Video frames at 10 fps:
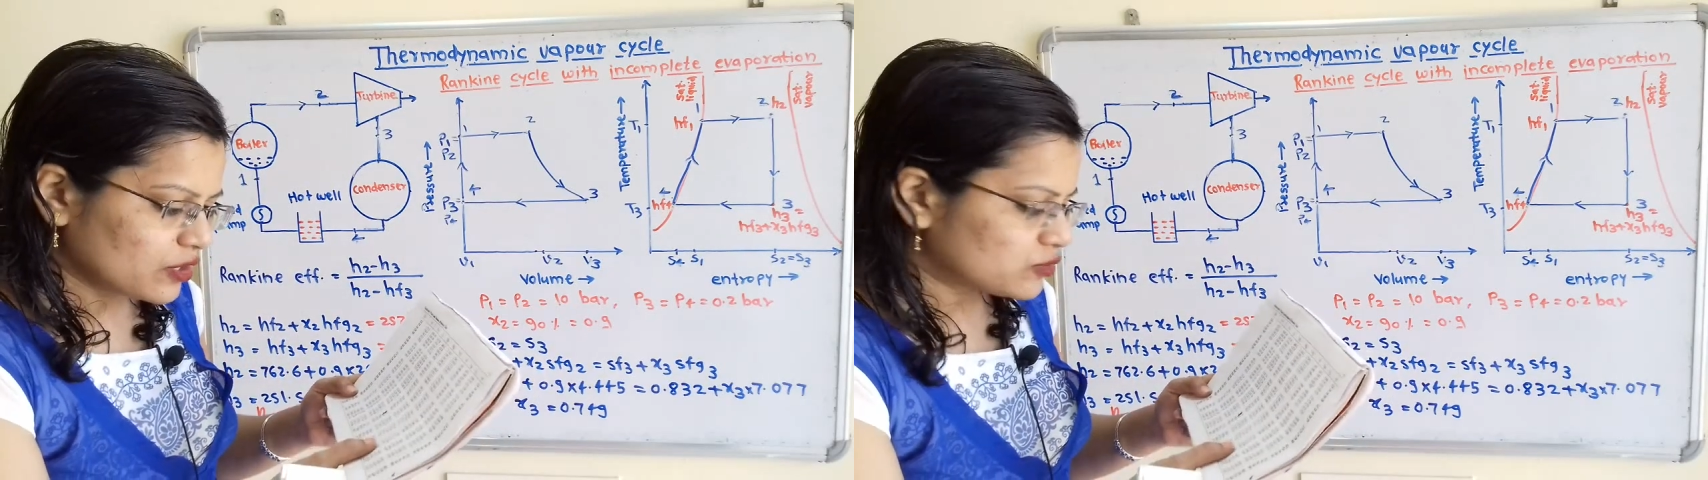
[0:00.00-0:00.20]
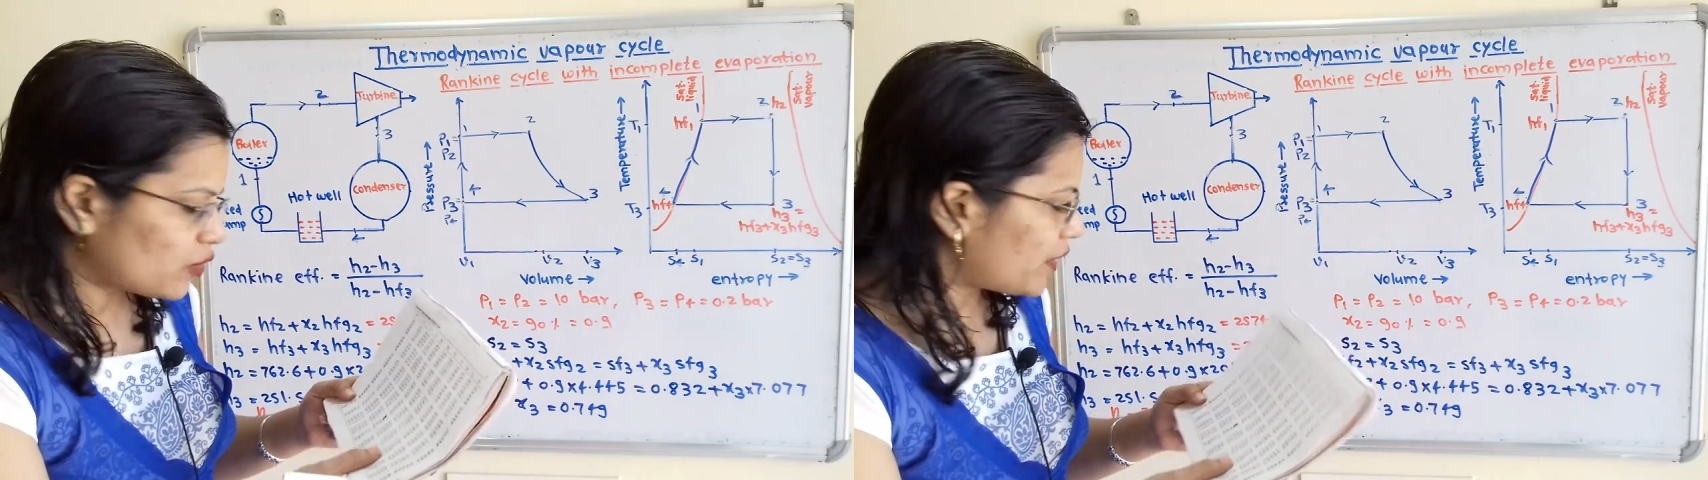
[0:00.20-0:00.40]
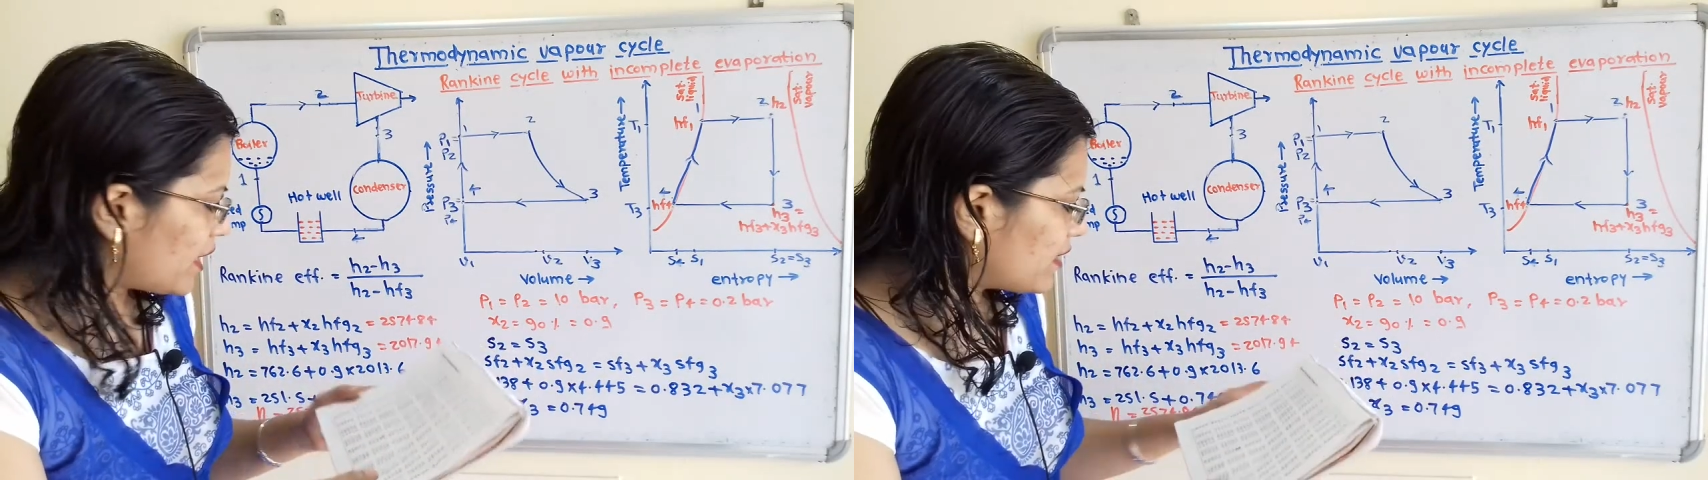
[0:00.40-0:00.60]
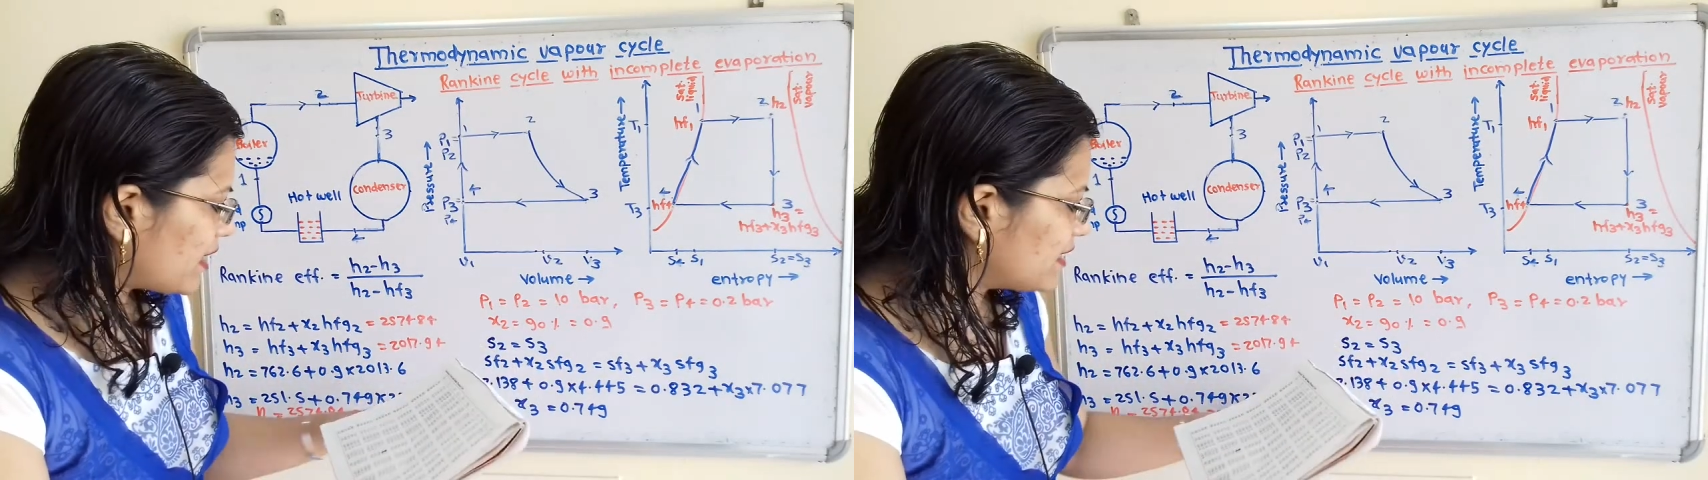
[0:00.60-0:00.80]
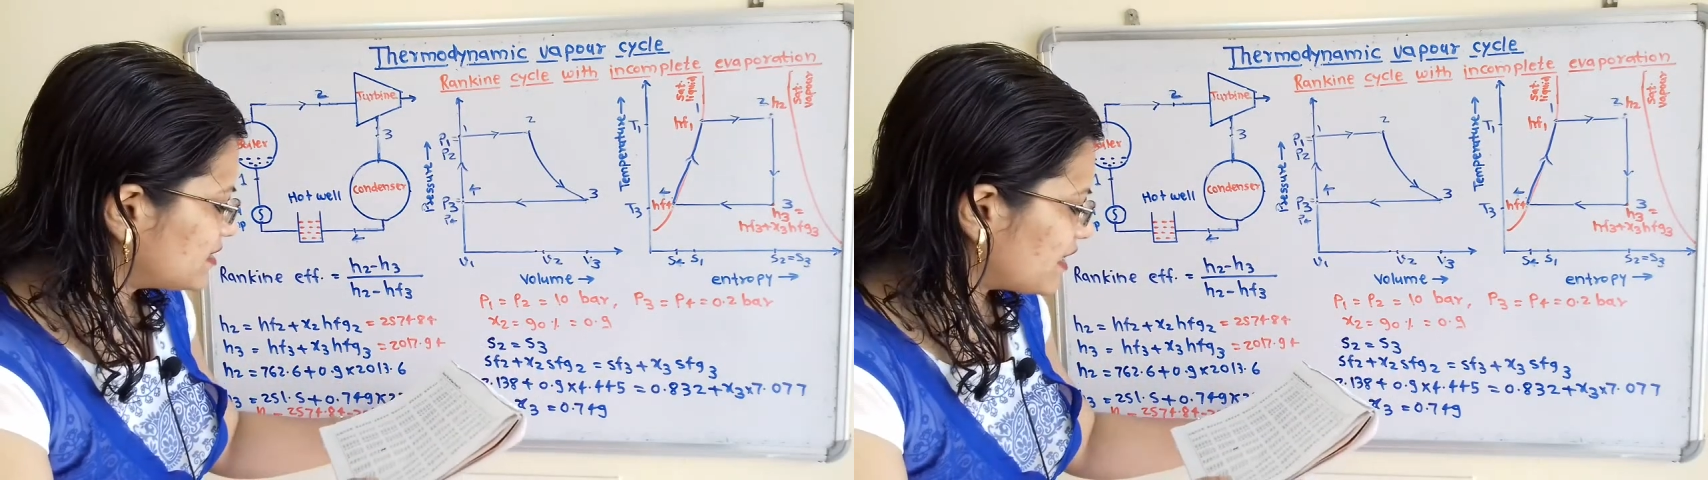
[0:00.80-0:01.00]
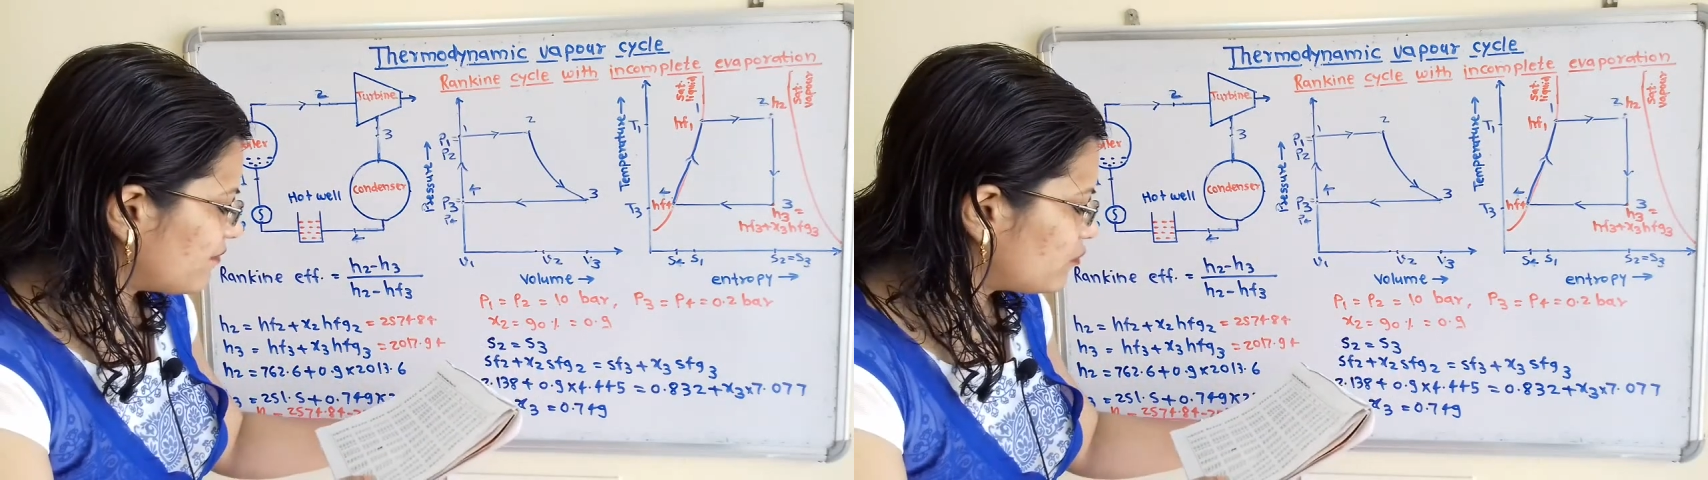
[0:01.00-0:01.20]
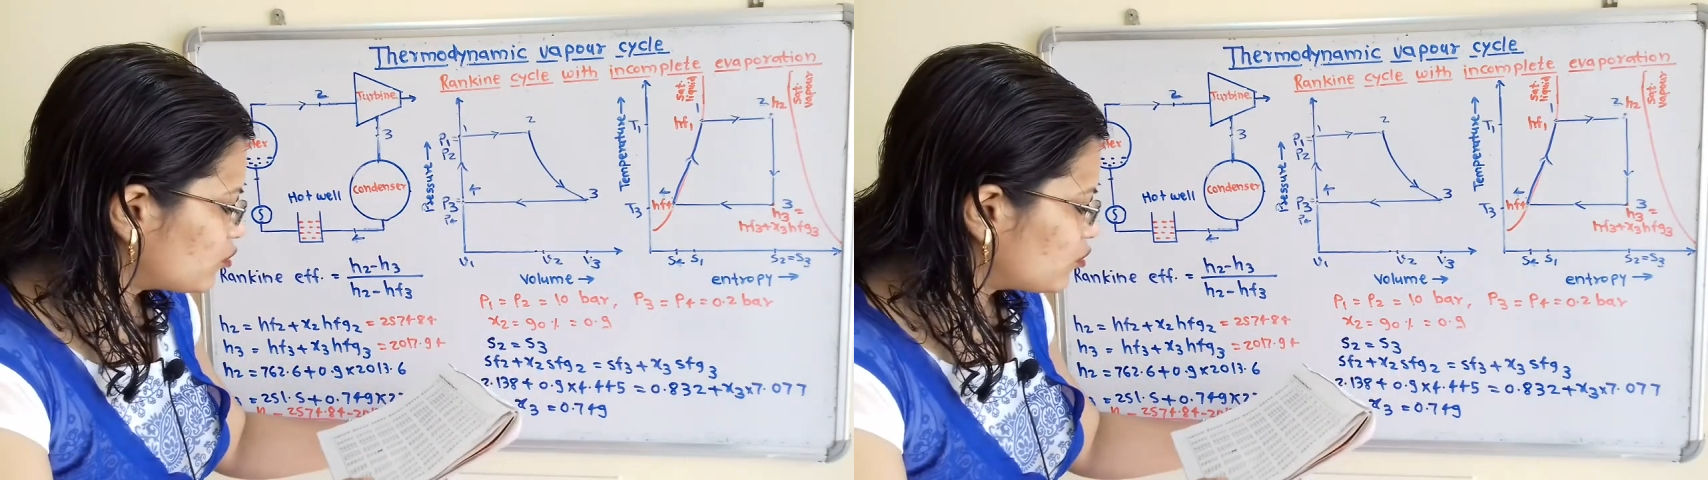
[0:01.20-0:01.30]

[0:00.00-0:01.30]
So here SF